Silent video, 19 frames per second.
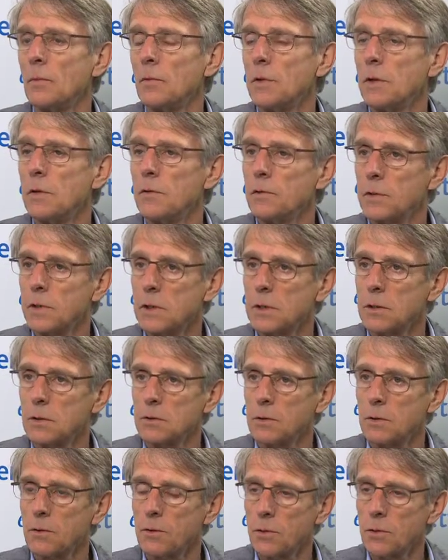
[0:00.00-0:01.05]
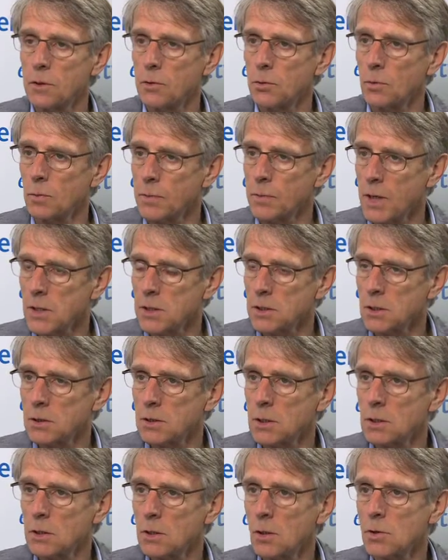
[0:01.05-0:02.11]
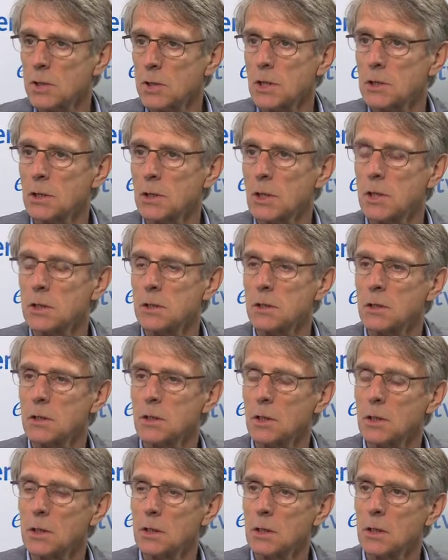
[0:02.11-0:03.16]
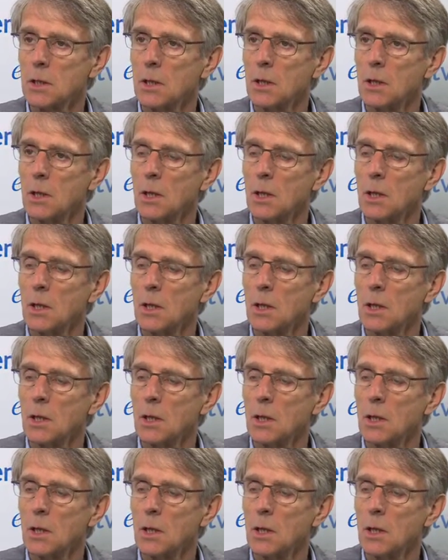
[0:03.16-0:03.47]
We've treated 32 patients in a dose escalation study,